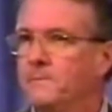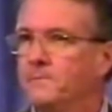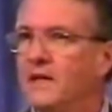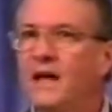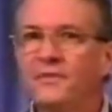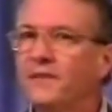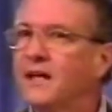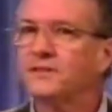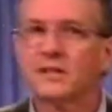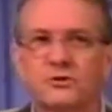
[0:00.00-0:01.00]
And I think
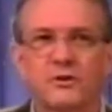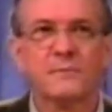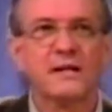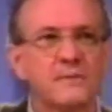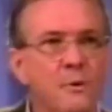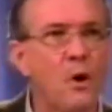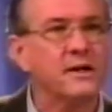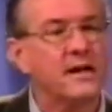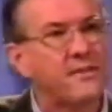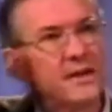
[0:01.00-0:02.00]
that's extremely important.
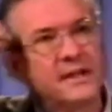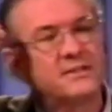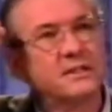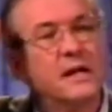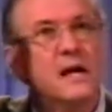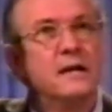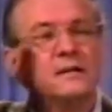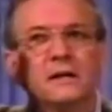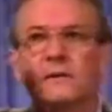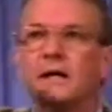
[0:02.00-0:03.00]
And I think that's in,
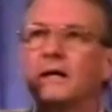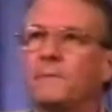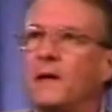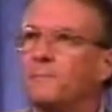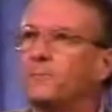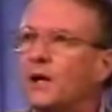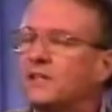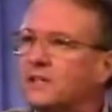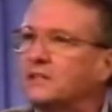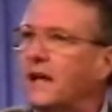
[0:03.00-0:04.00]
it, it brings
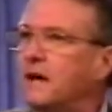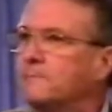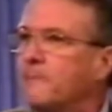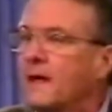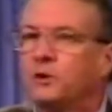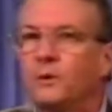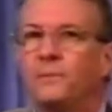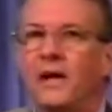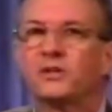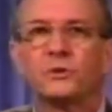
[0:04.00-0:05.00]
it down to a
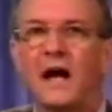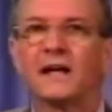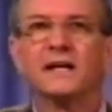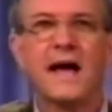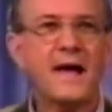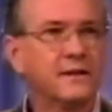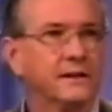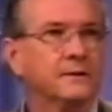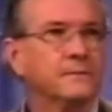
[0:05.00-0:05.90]
place where I can handle it.